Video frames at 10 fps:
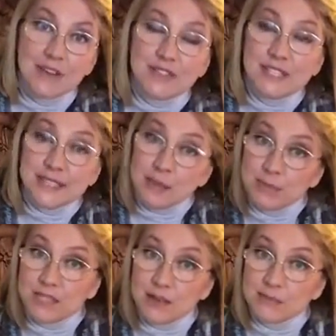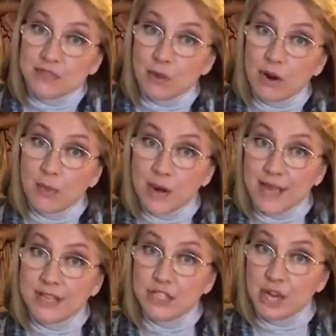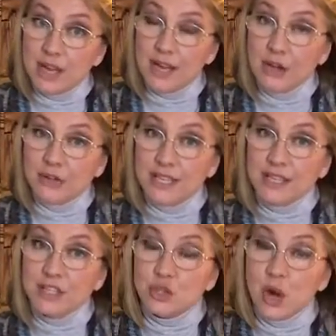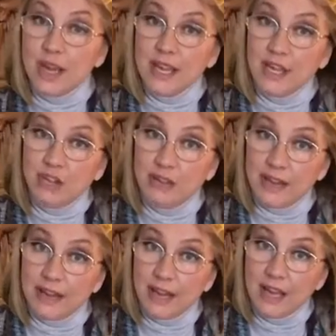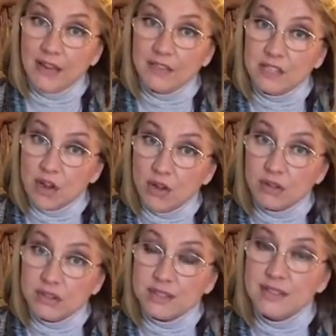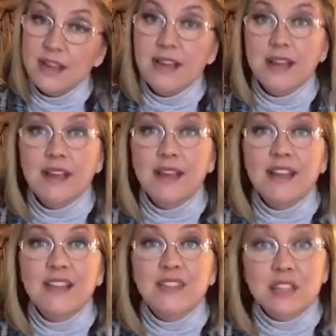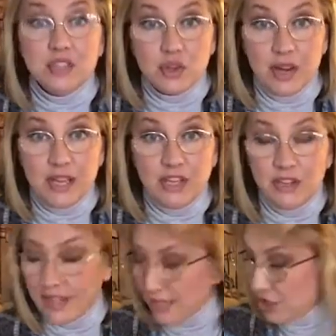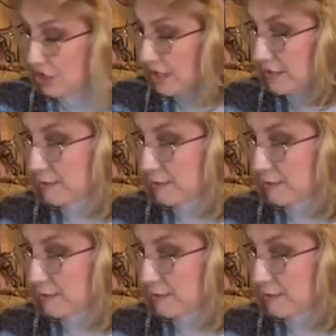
of symptoms for a rad child is triangulating of adults. This triangulation